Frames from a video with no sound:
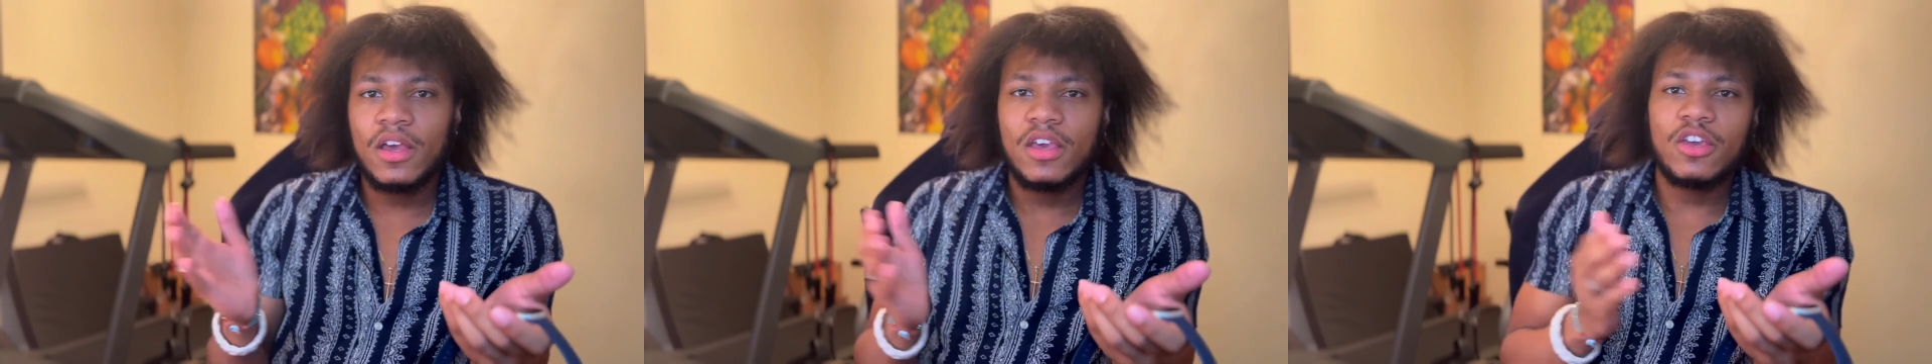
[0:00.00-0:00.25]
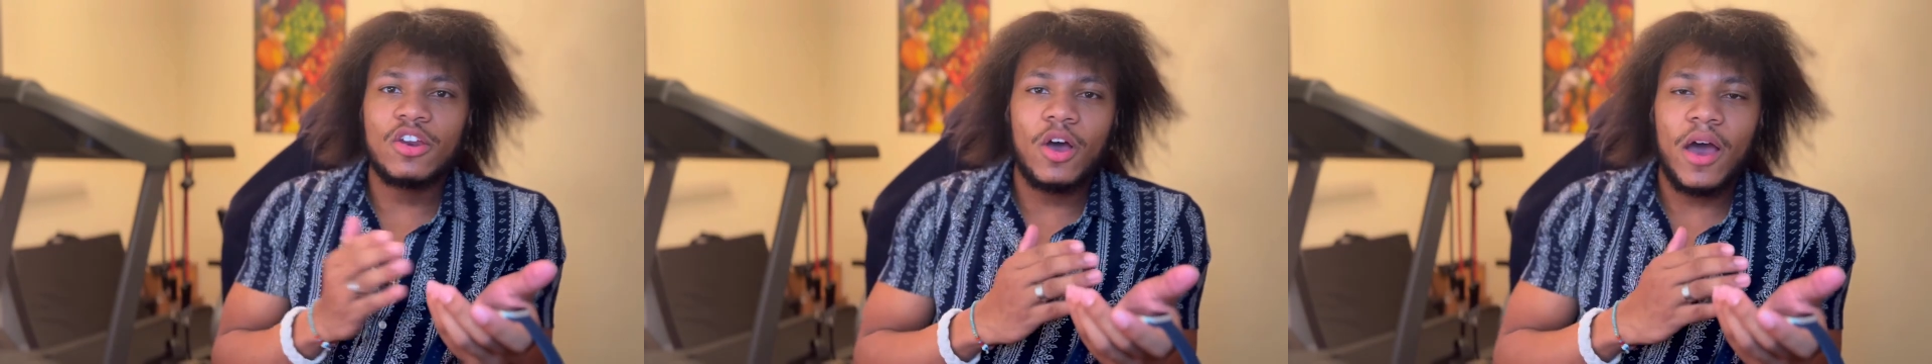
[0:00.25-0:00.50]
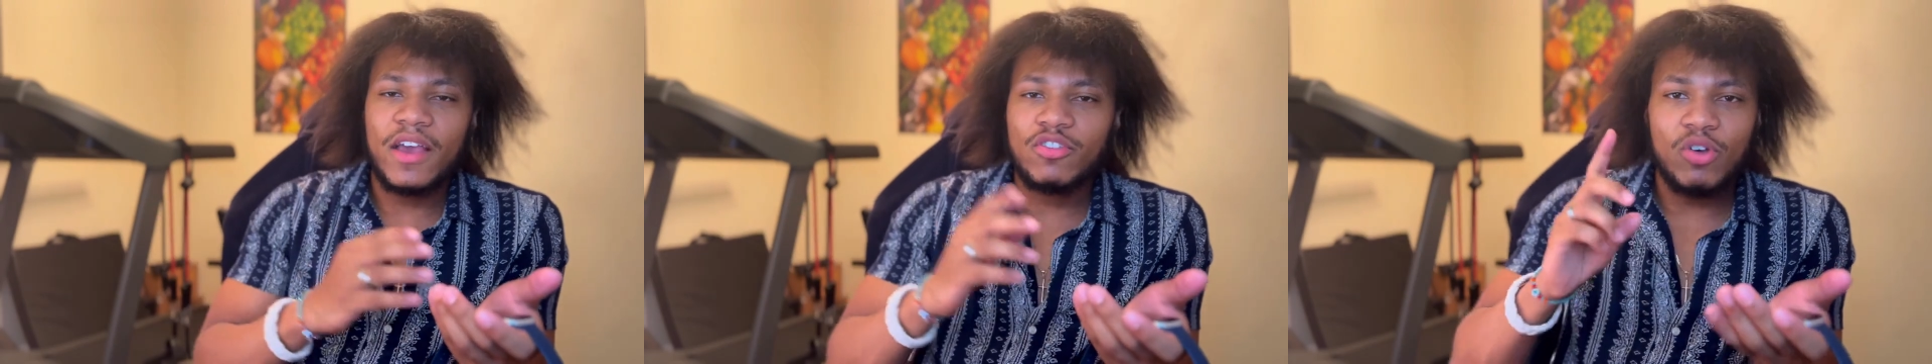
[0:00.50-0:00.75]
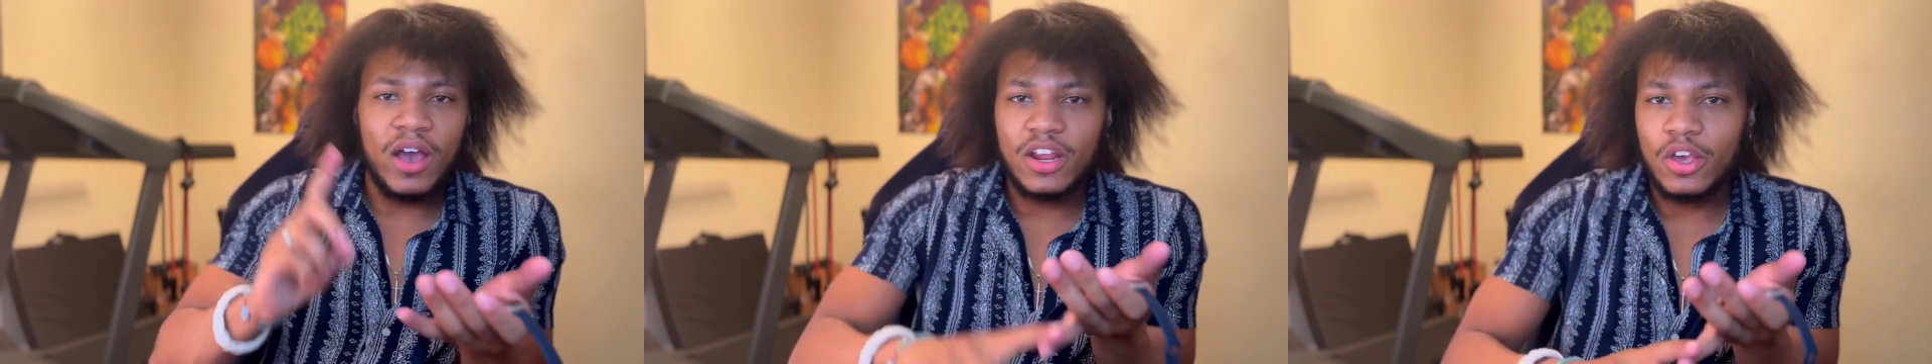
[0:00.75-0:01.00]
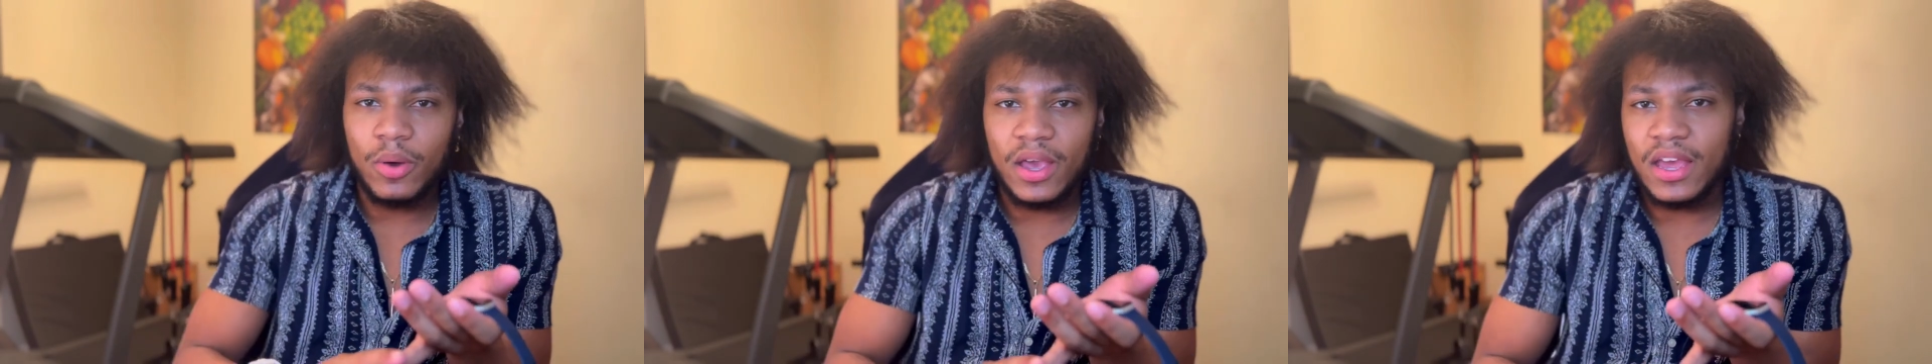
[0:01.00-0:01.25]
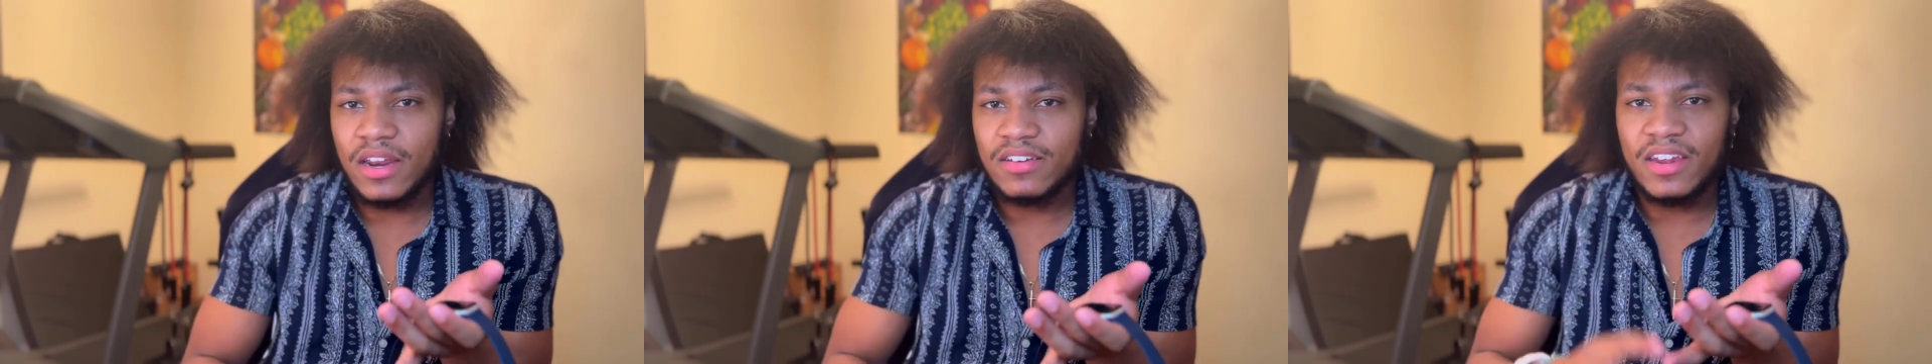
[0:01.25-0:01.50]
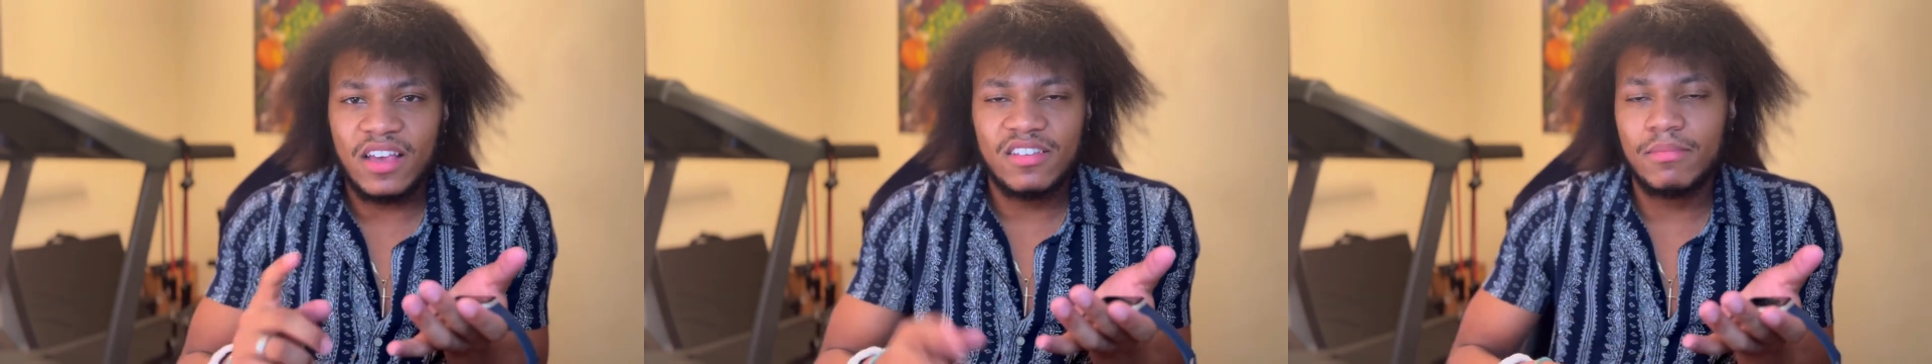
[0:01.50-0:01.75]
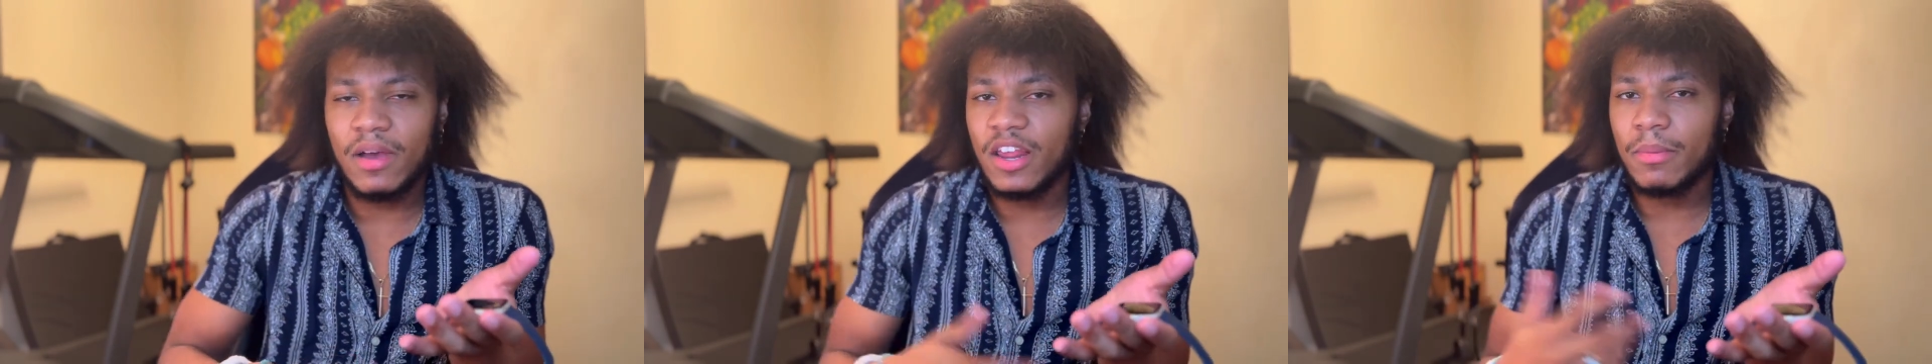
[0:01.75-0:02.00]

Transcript: you know, I try to go ahead and text somebody